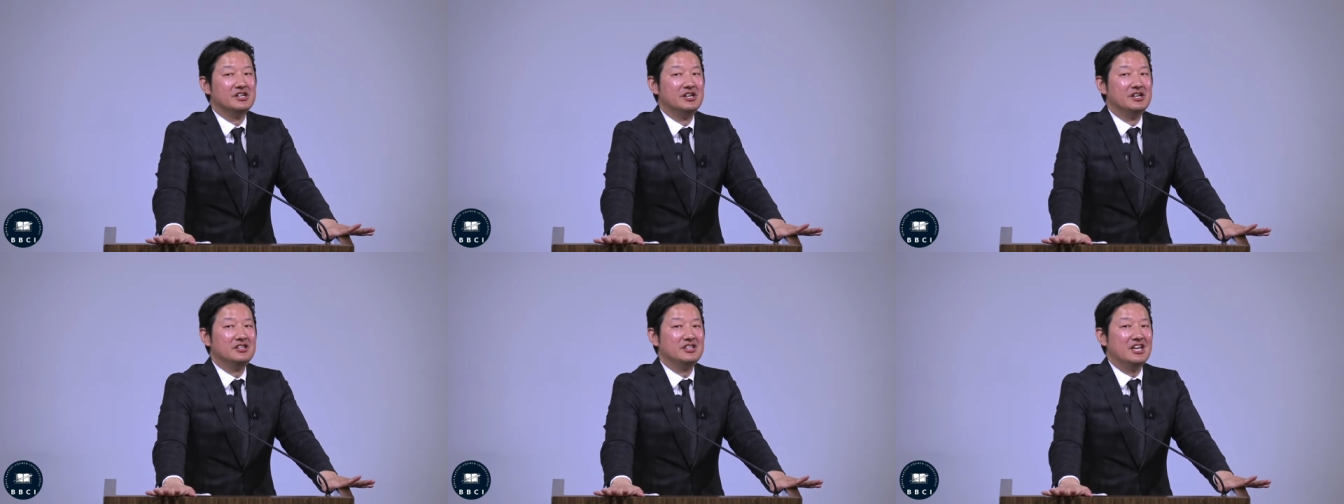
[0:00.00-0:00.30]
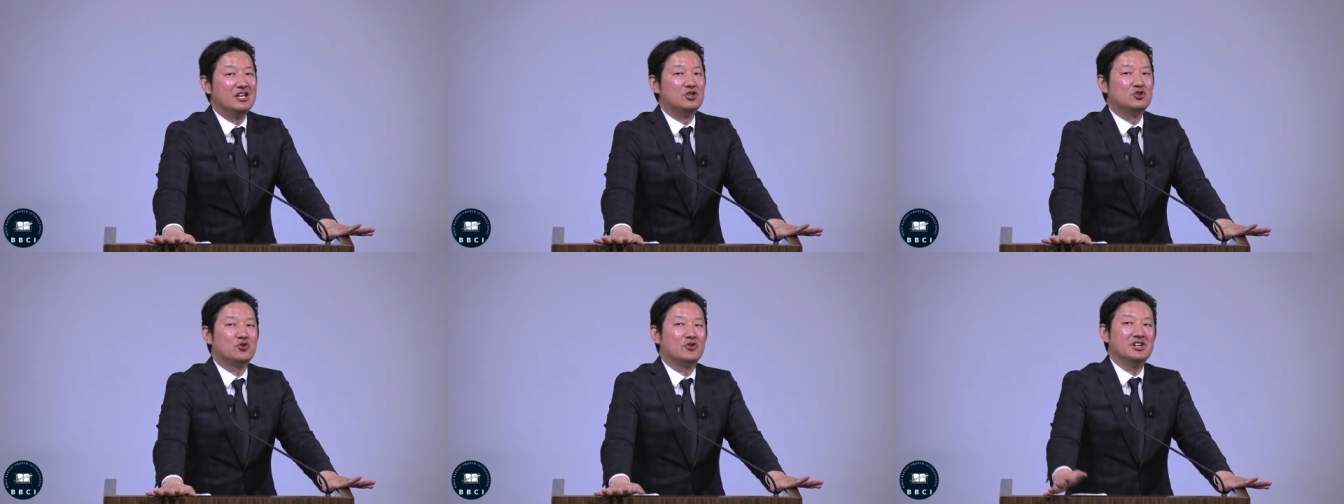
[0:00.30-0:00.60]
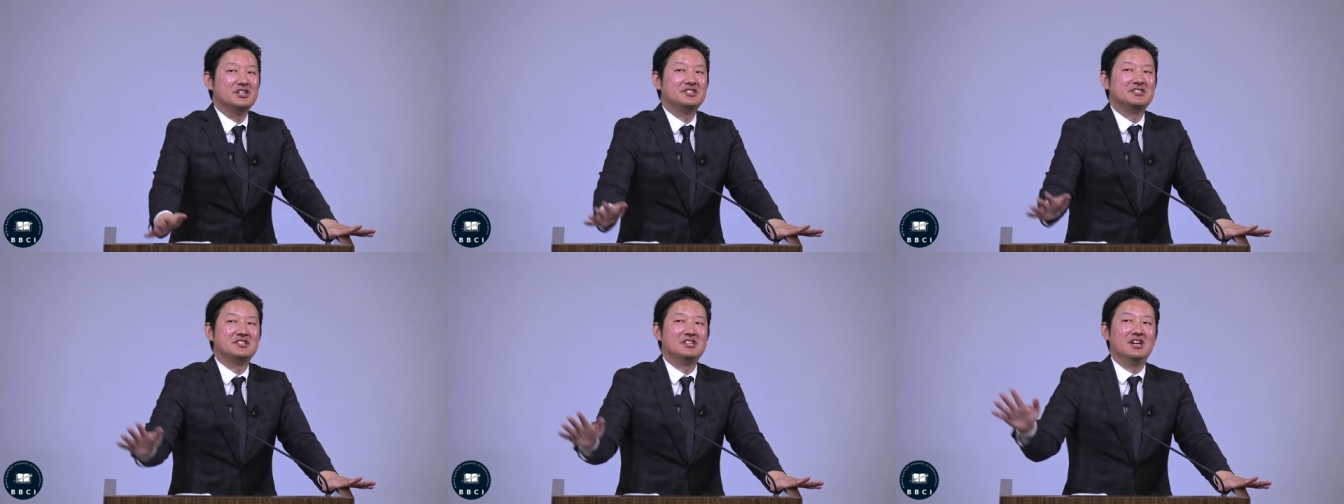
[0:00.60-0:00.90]
They
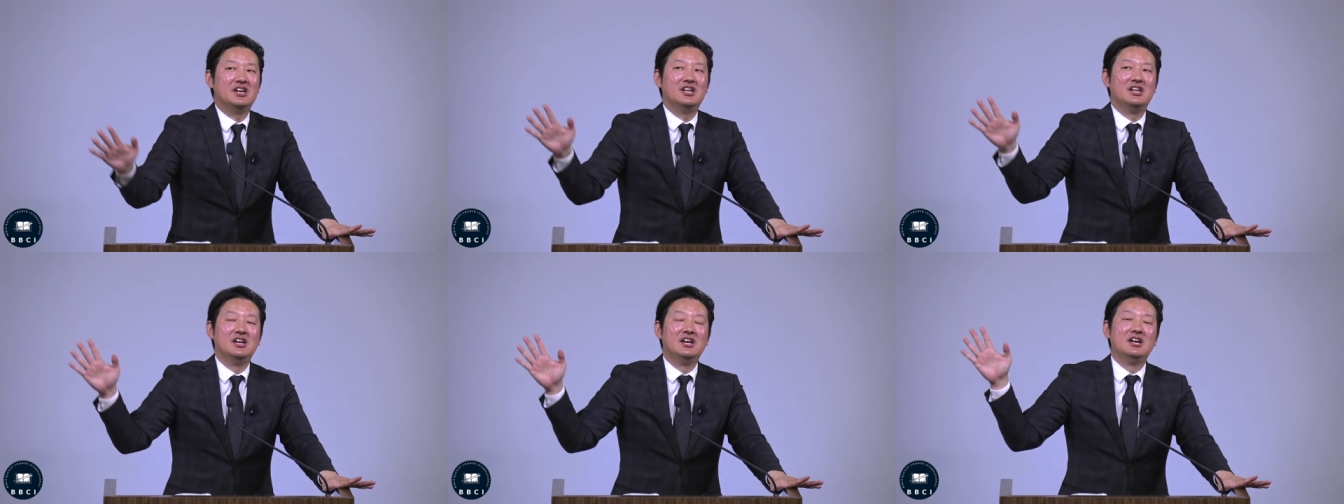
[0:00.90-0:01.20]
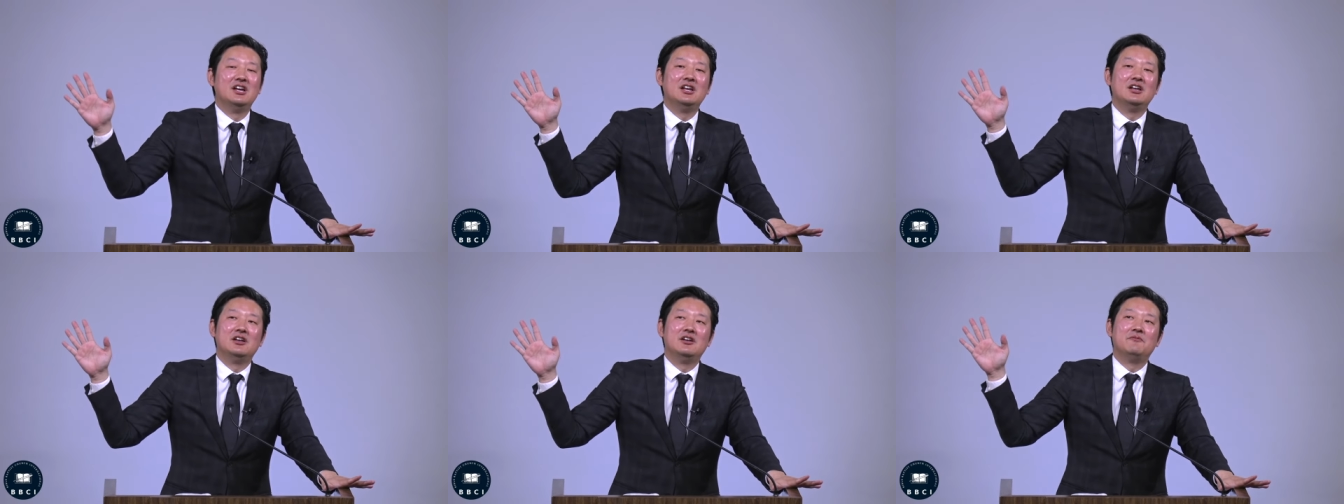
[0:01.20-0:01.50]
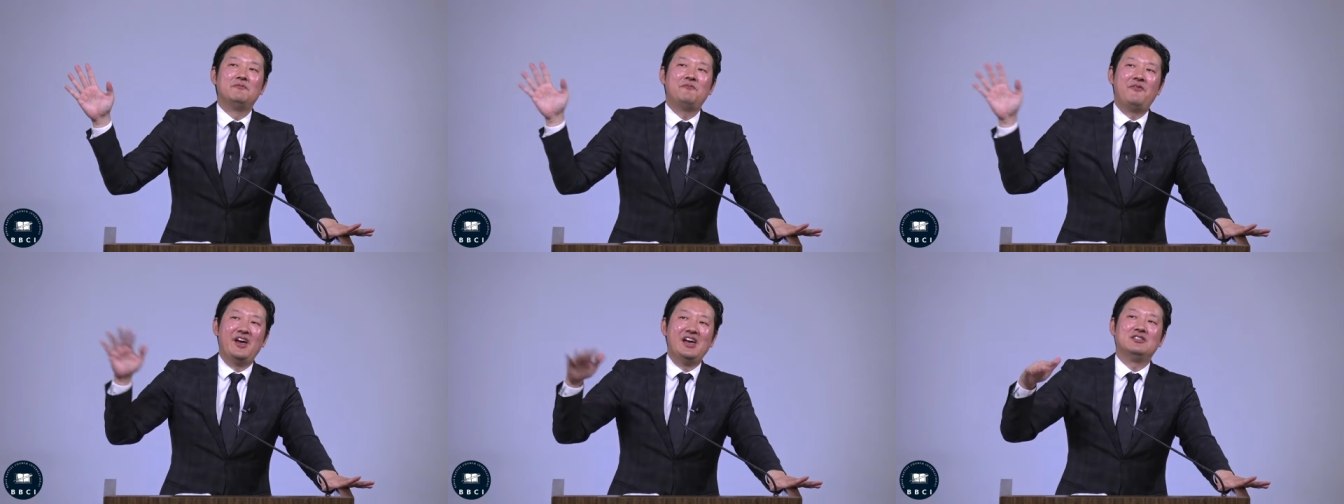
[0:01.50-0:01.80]
trusted
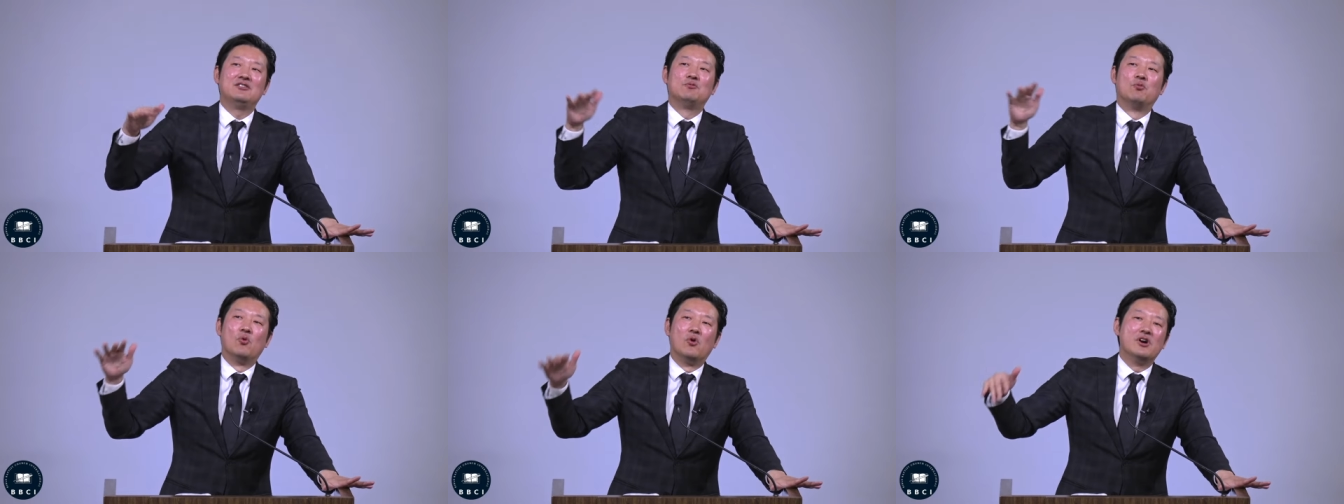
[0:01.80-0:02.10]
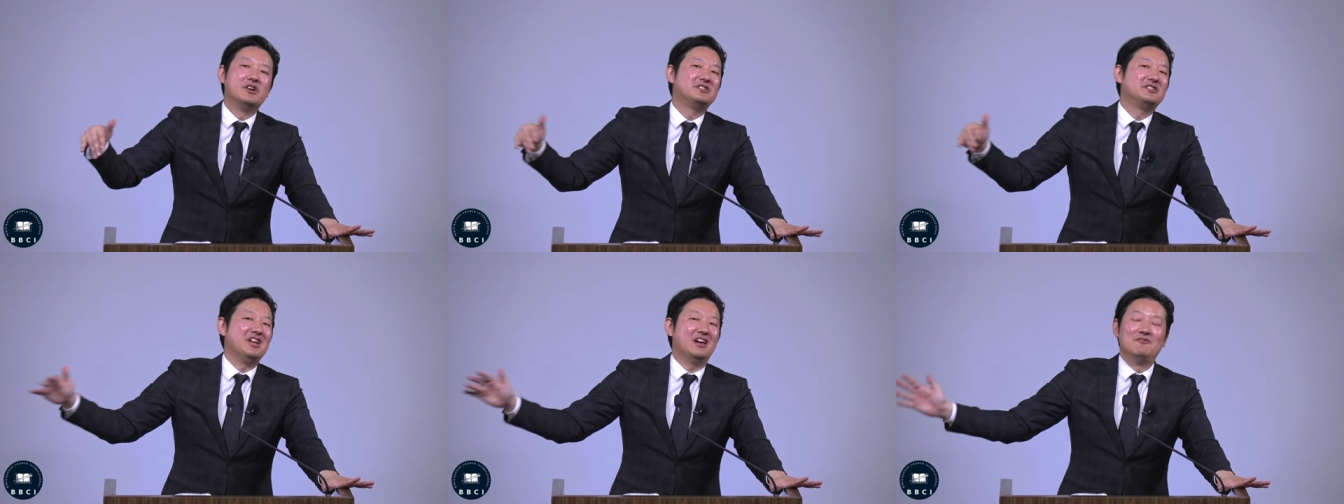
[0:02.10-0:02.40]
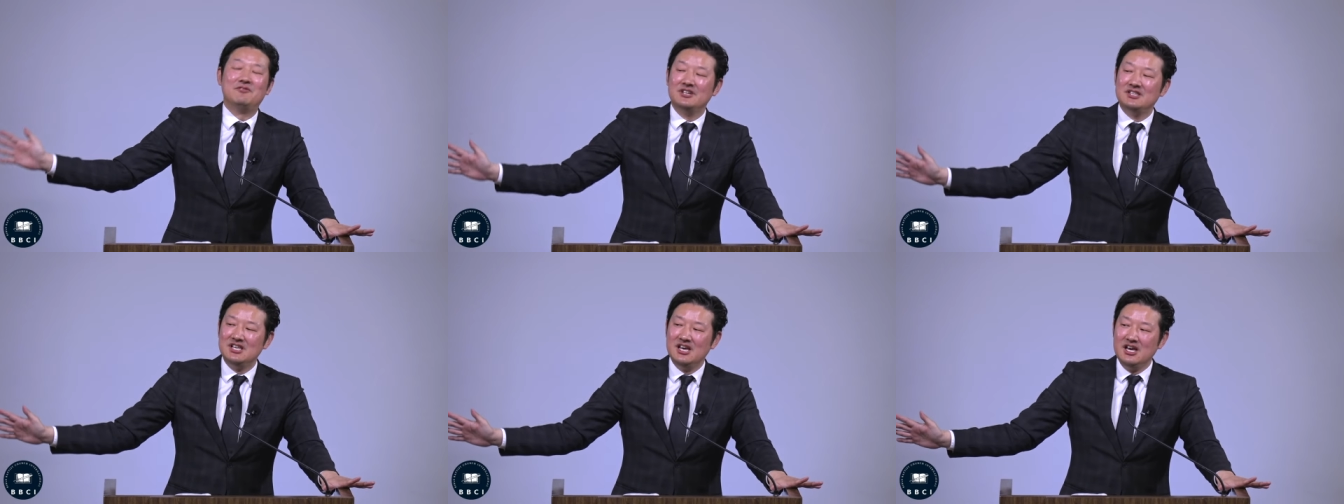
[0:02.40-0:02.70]
faith works
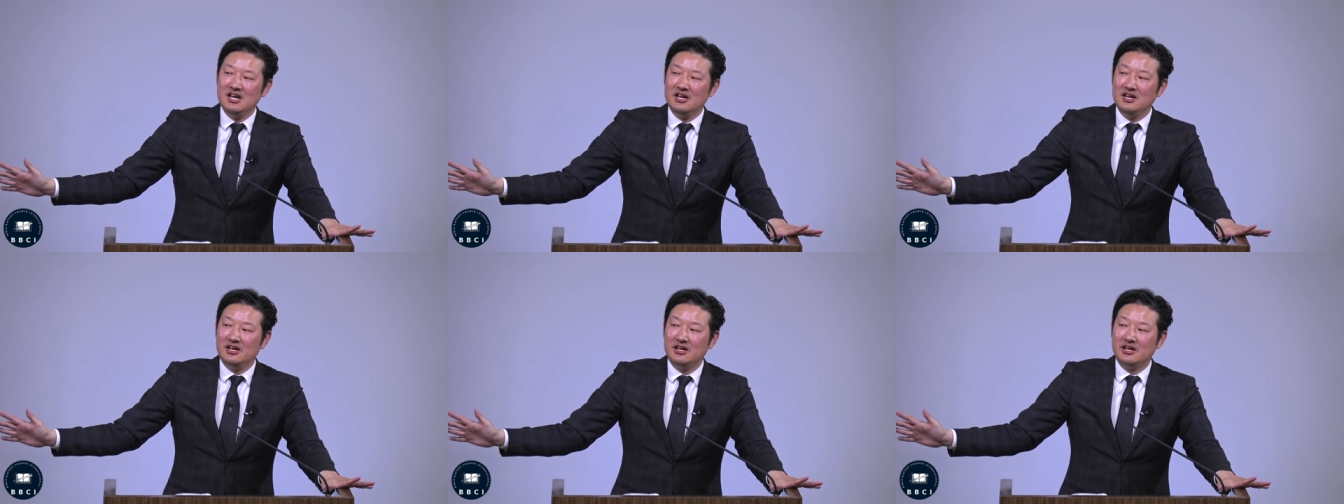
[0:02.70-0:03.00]
everything.